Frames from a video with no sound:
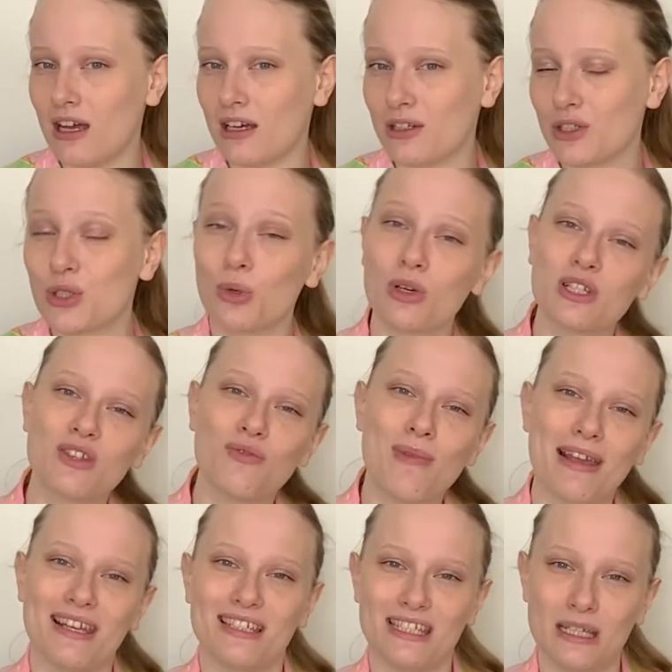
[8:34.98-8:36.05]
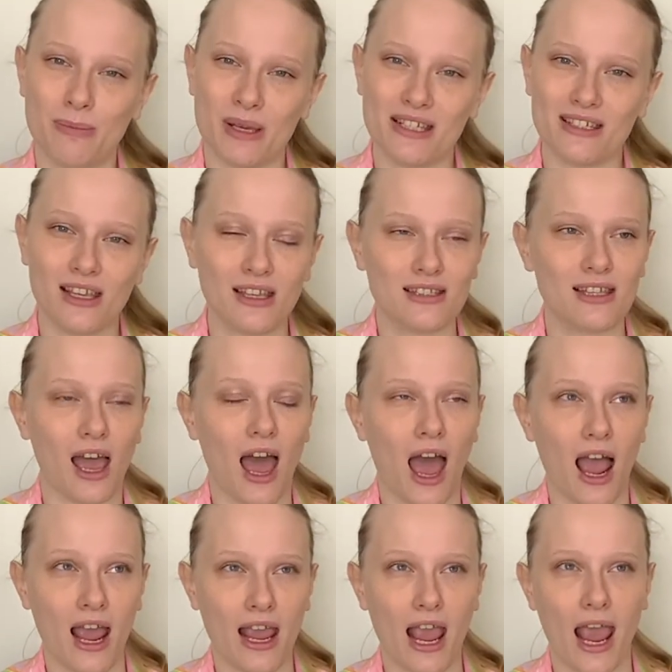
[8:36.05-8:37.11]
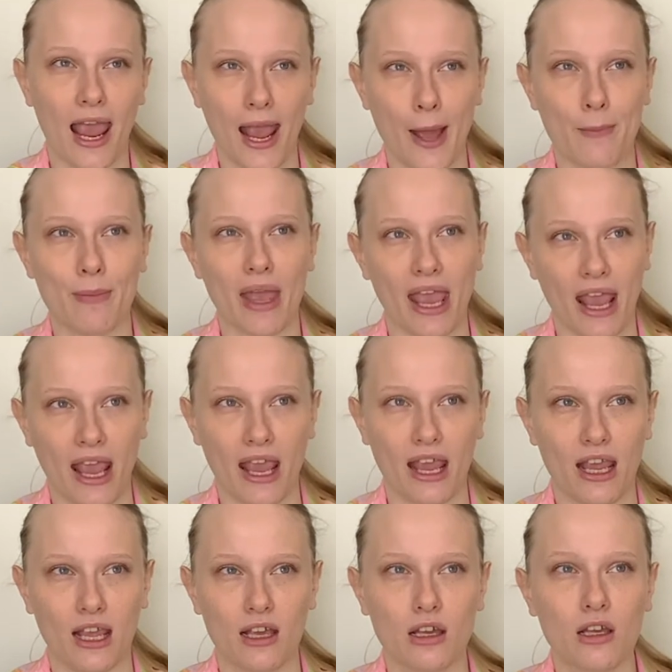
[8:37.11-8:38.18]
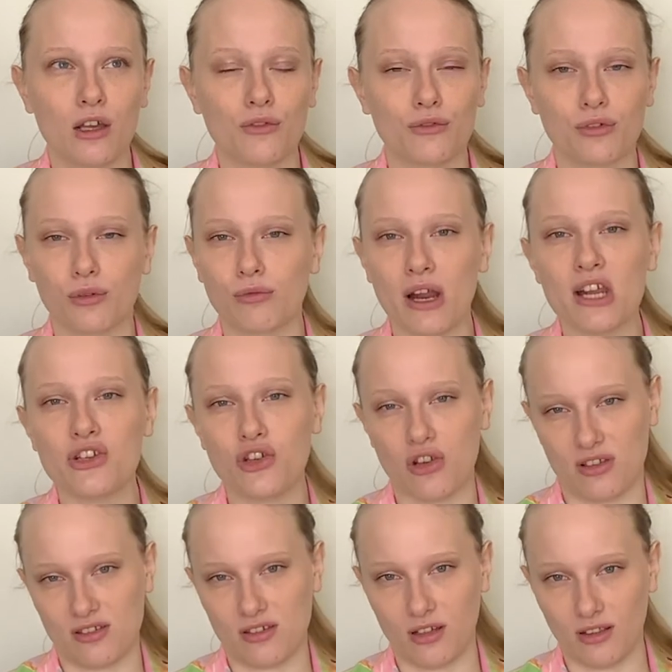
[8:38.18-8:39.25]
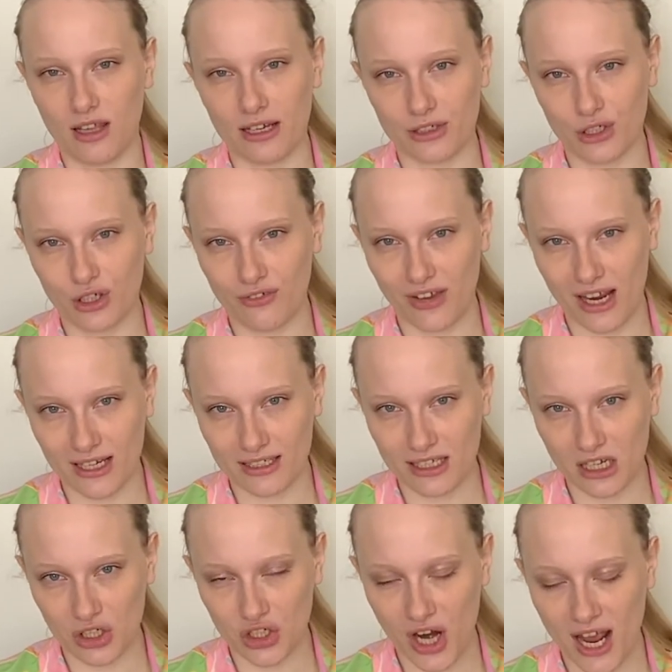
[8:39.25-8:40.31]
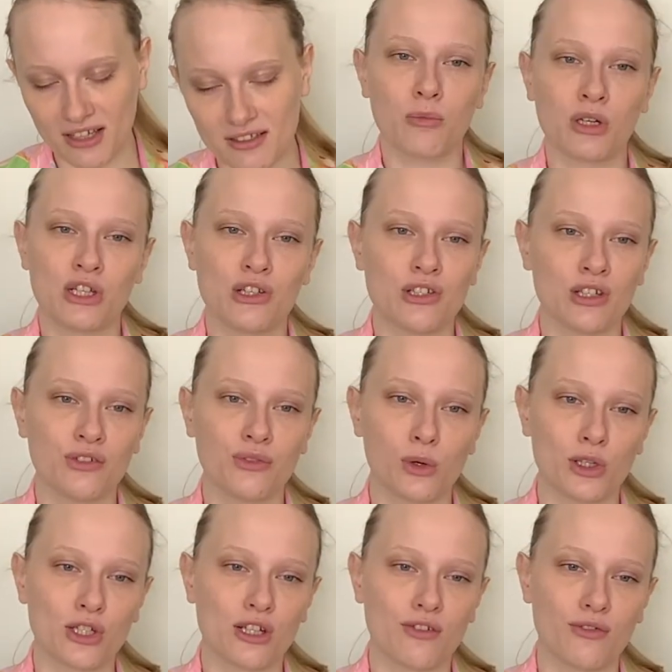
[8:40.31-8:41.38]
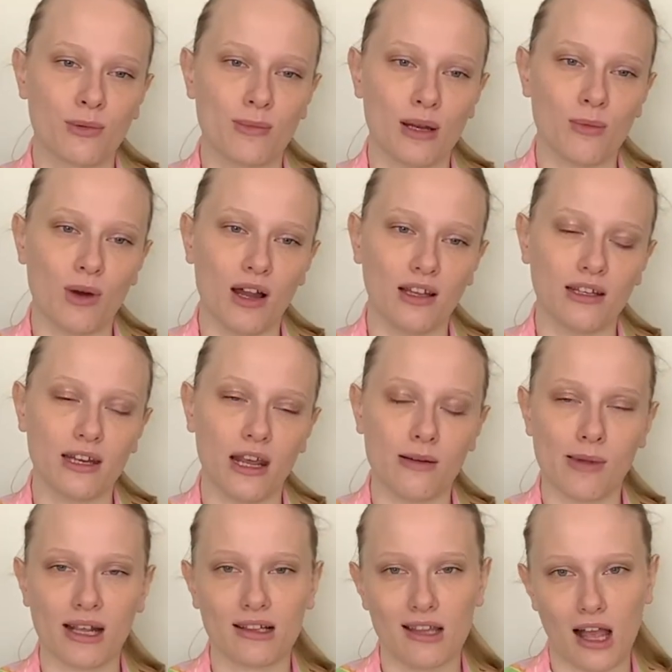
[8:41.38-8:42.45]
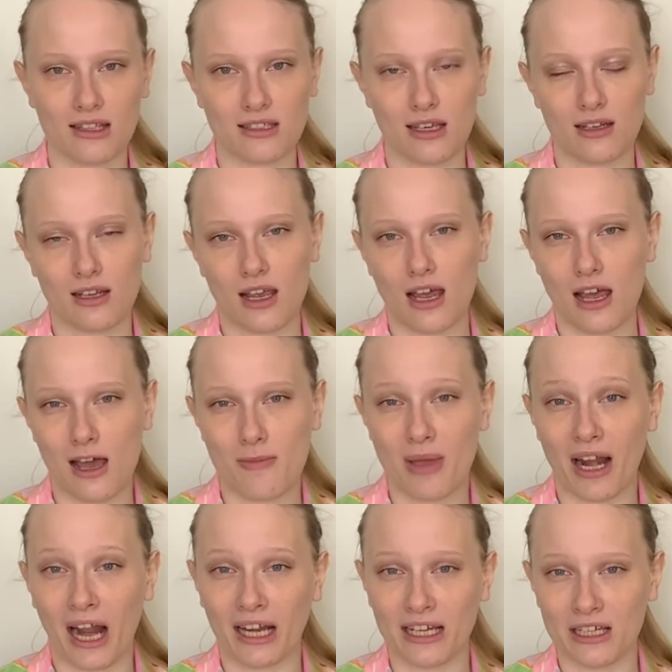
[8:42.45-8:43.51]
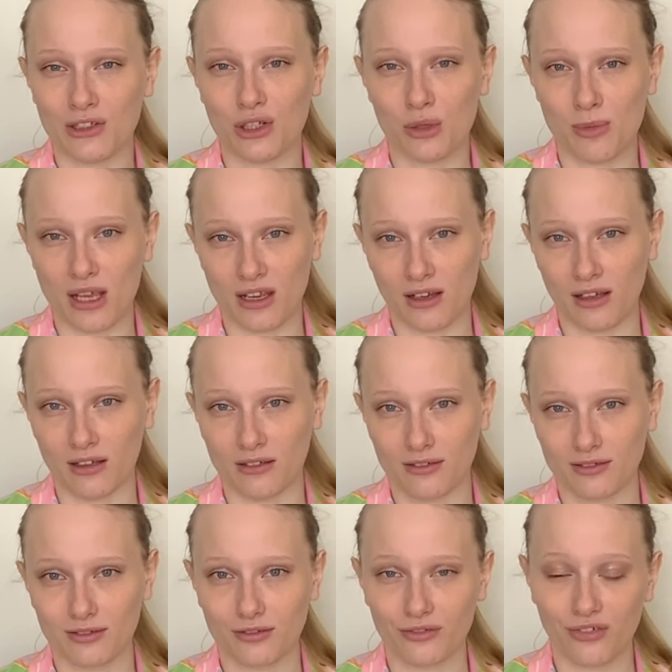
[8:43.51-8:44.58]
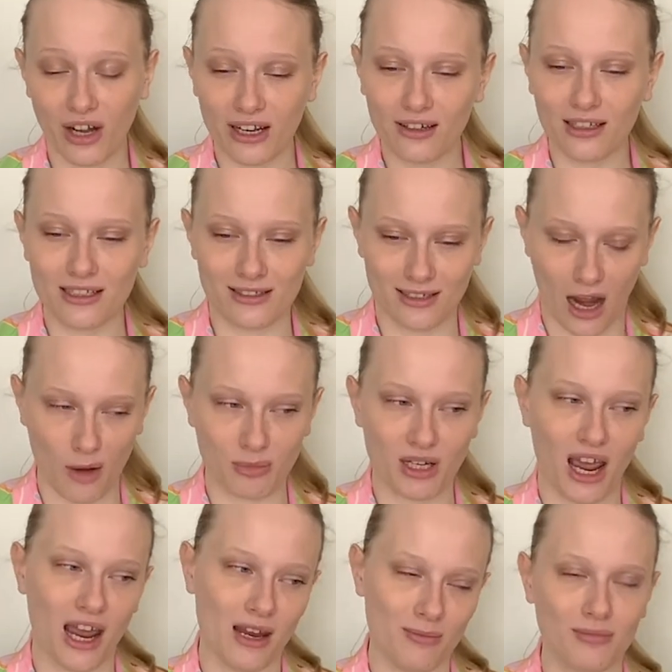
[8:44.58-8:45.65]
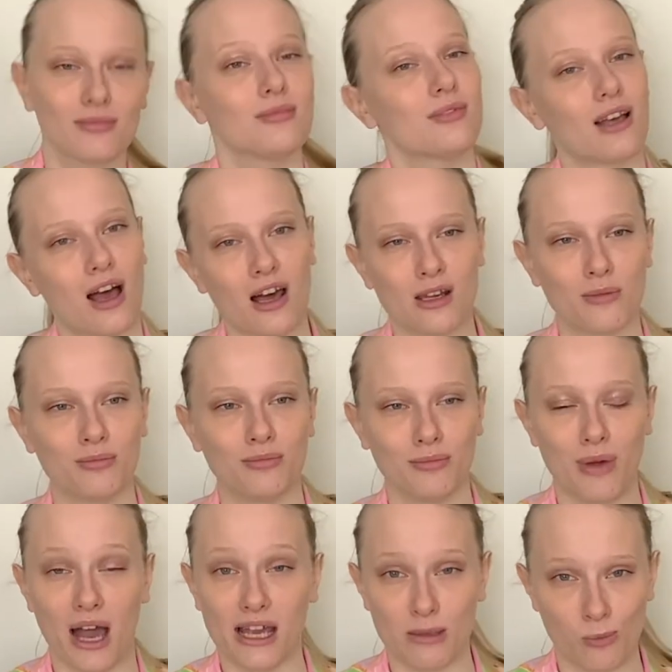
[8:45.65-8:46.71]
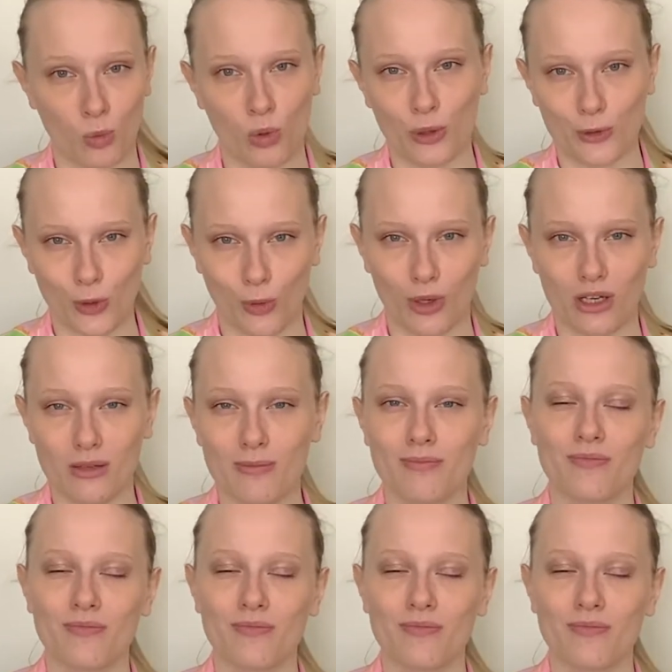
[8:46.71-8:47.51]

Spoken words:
tours of my antique pieces. I am a voracious collector of antique dress, which is unfortunate for my wallet and my closet, and I need to be frankly stopped. I'm on a buying moratorium